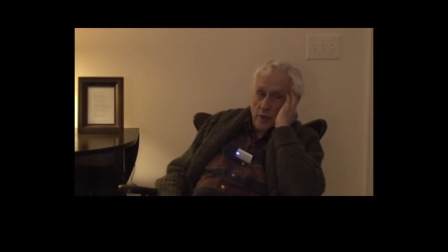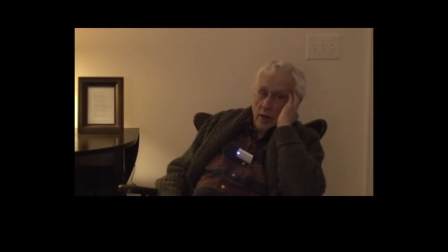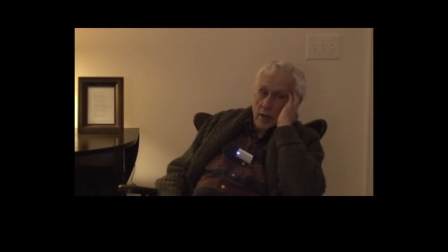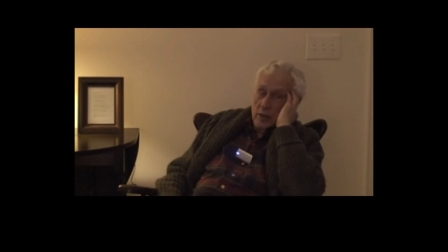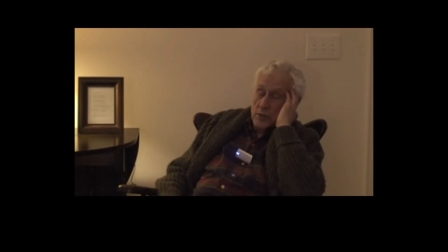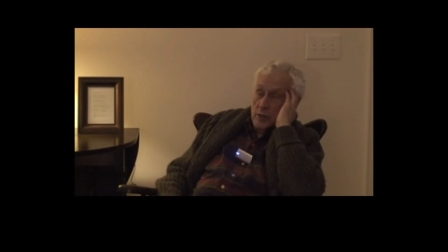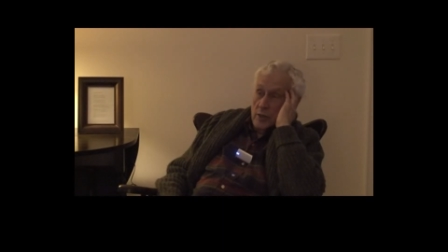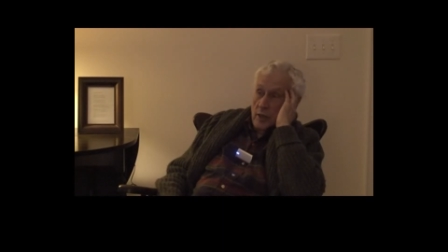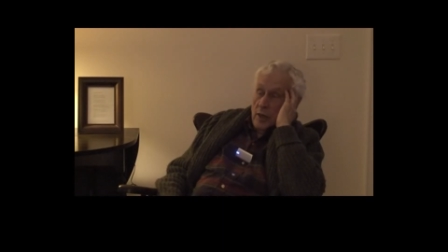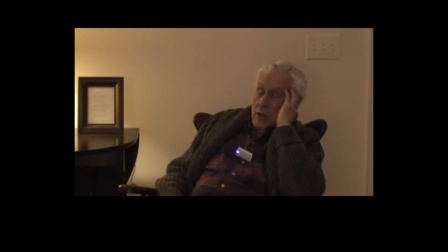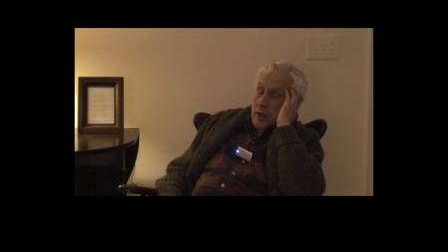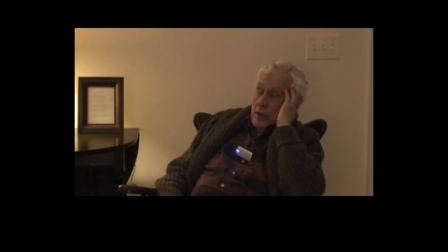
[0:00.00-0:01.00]
in theology,
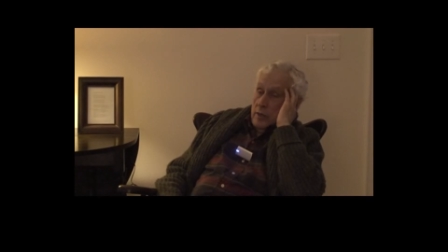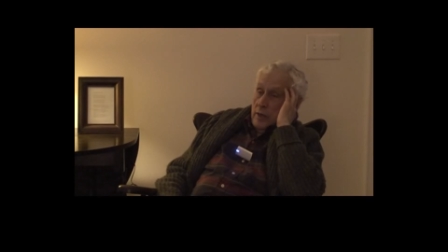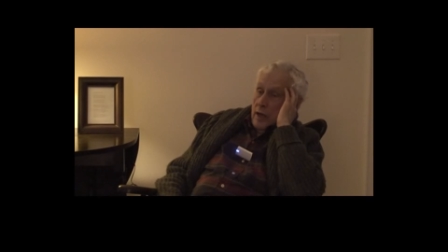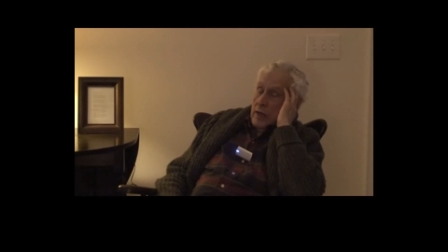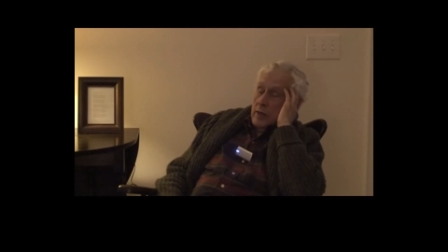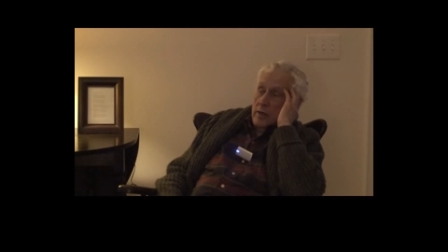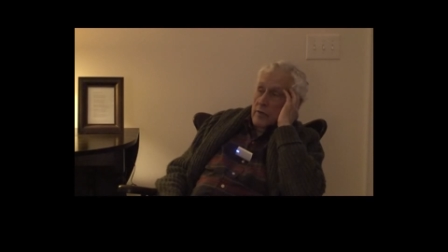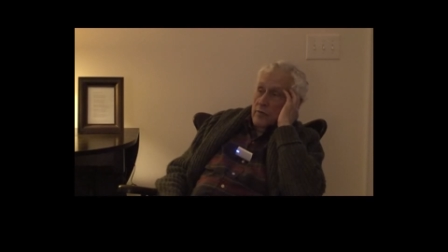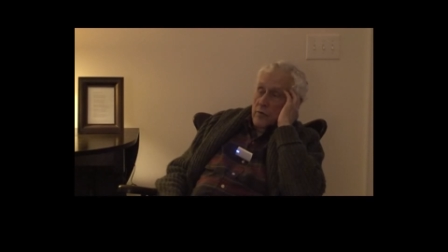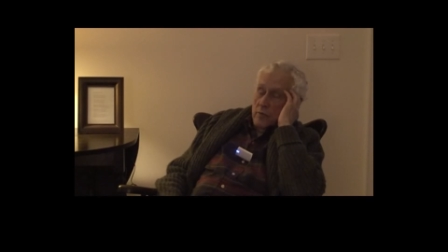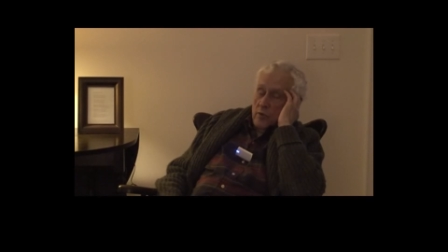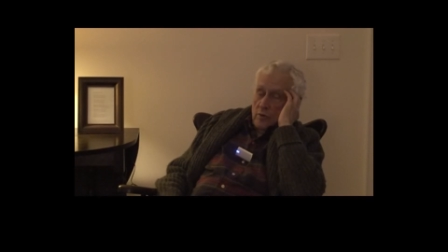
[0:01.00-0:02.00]
not an
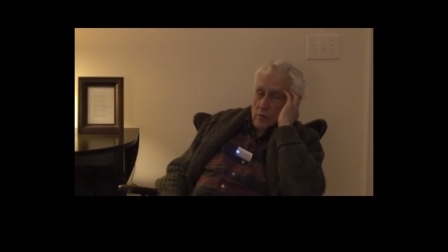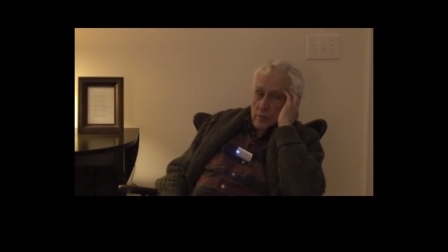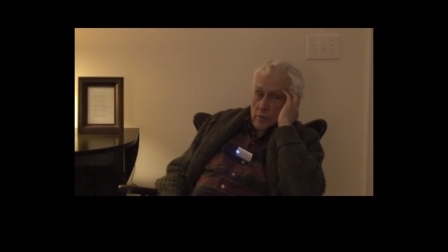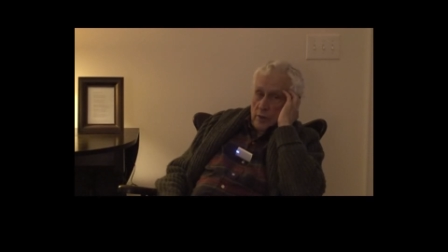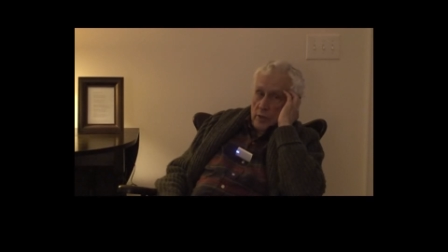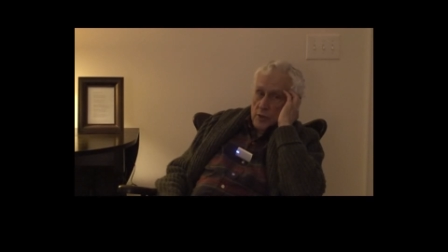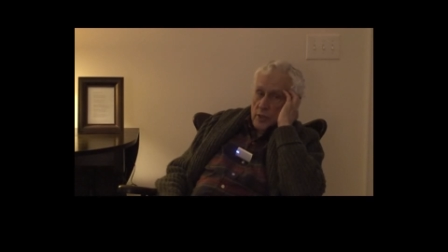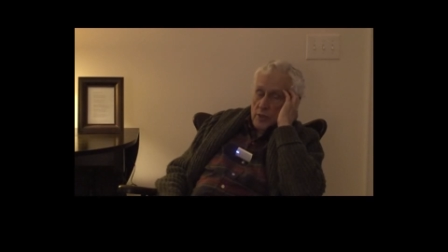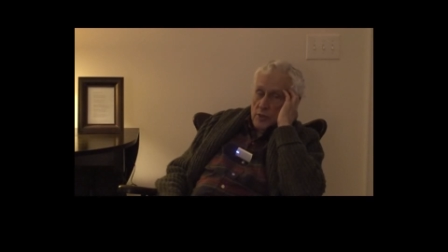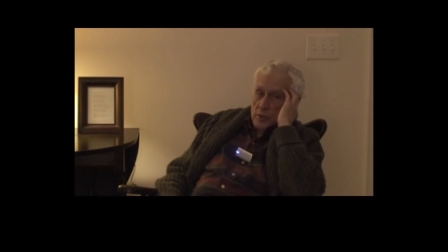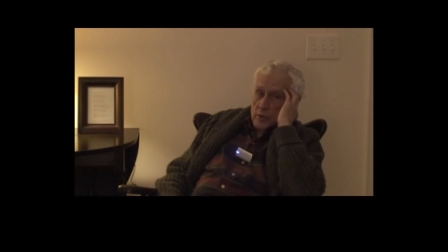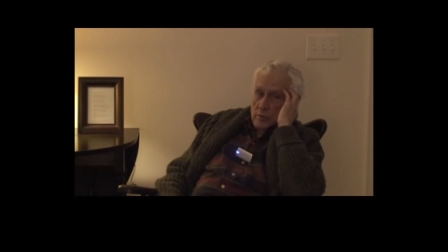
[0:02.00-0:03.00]
informal
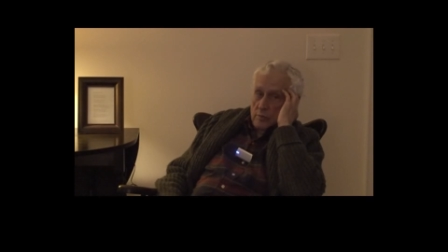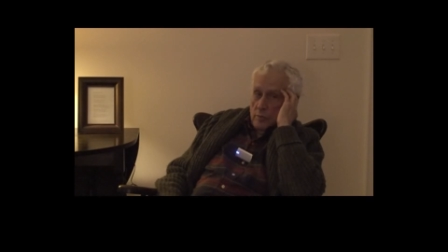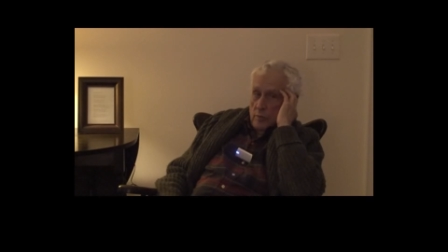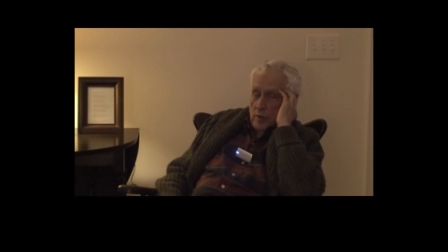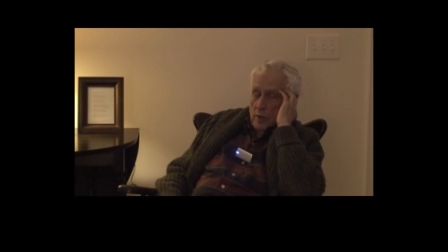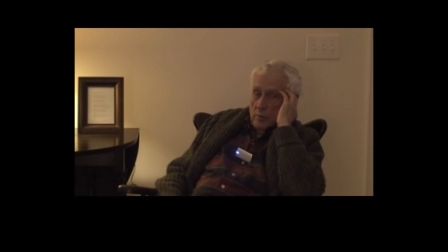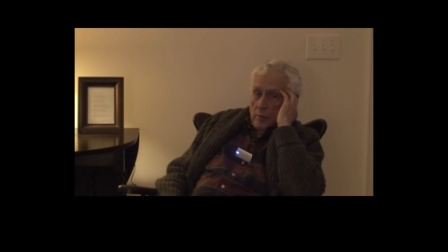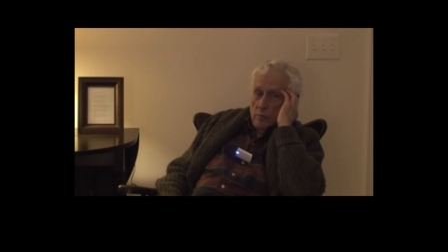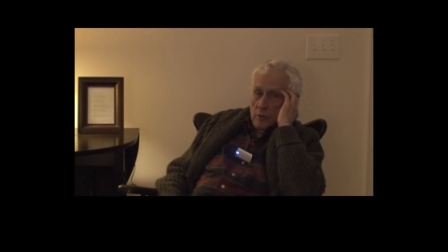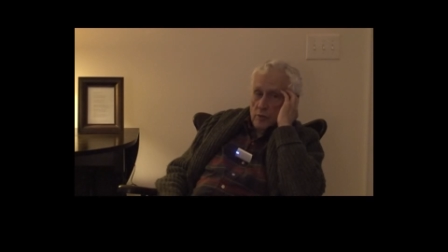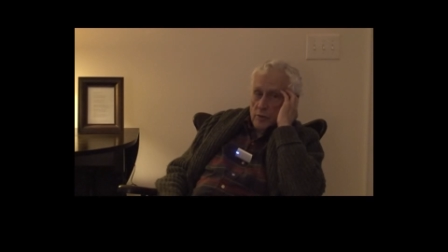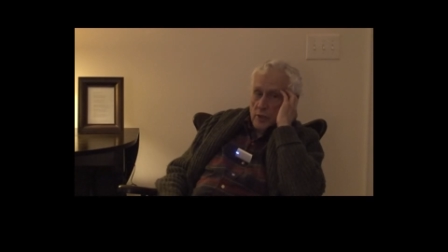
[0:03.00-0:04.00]
education in, in
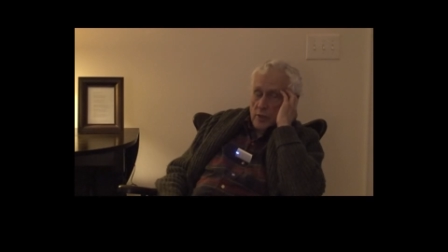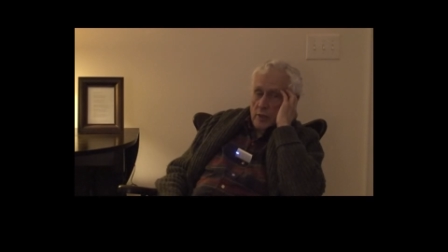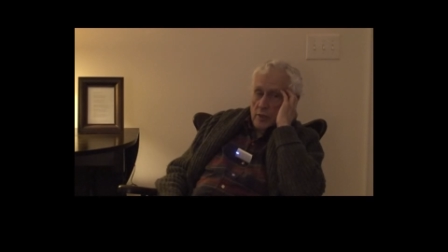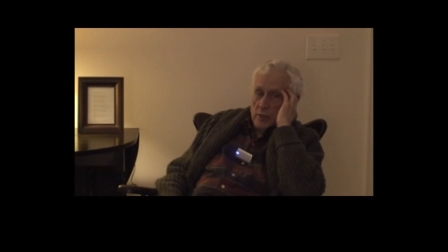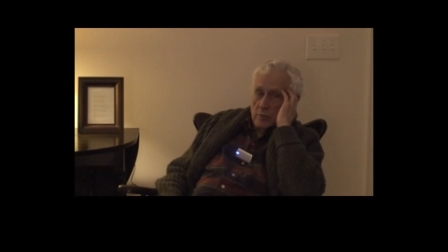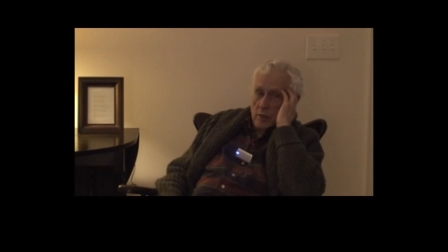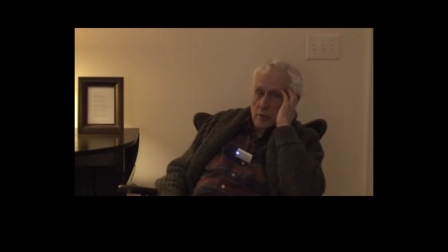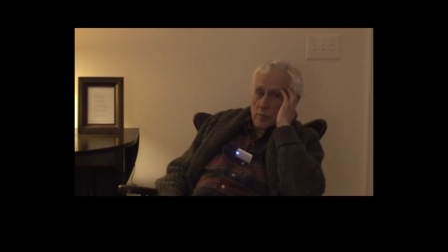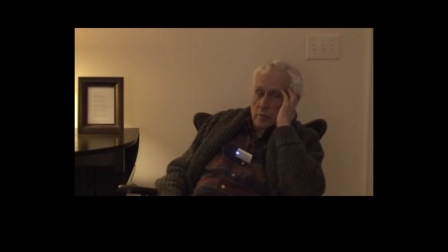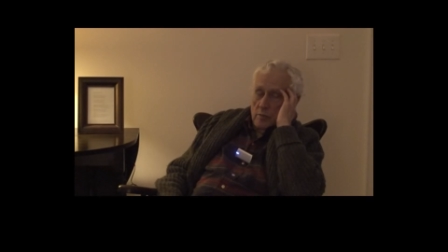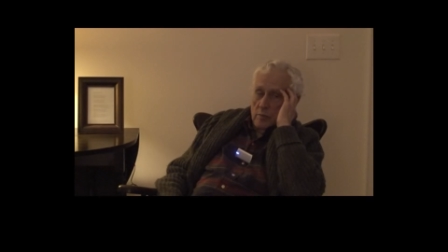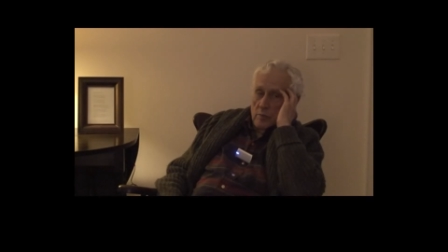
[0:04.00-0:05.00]
biblical studies. My
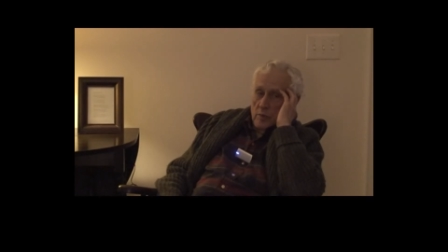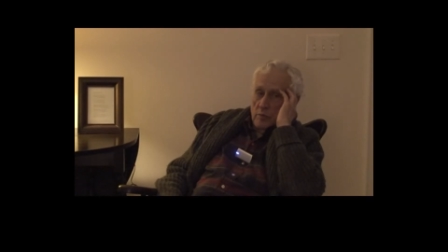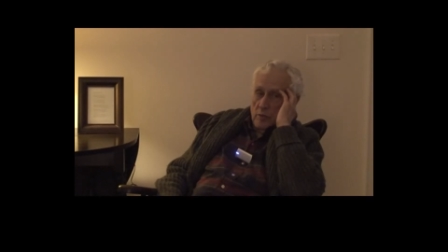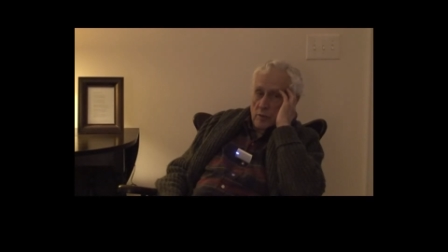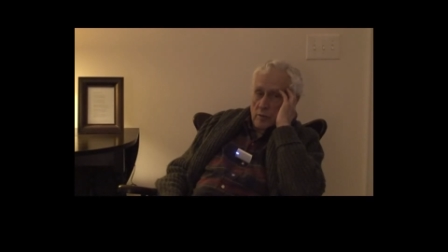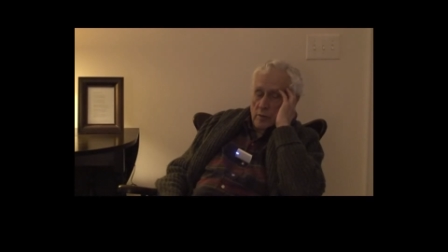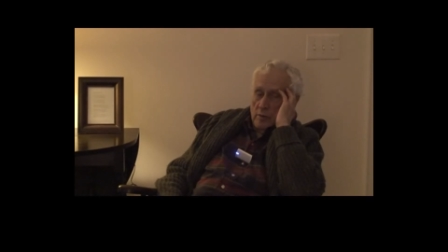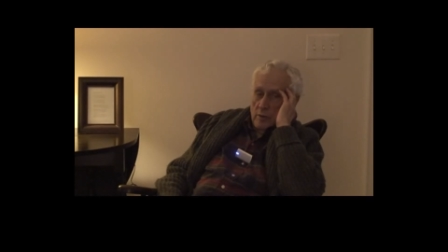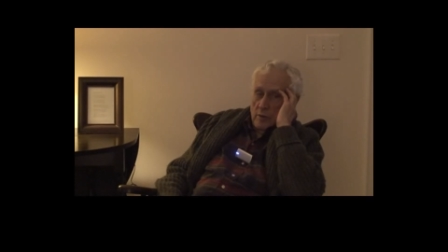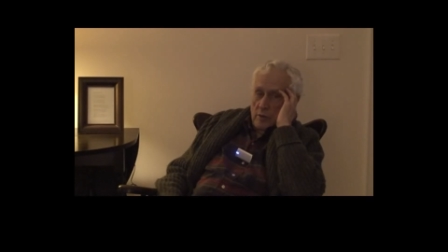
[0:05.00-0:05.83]
biblical,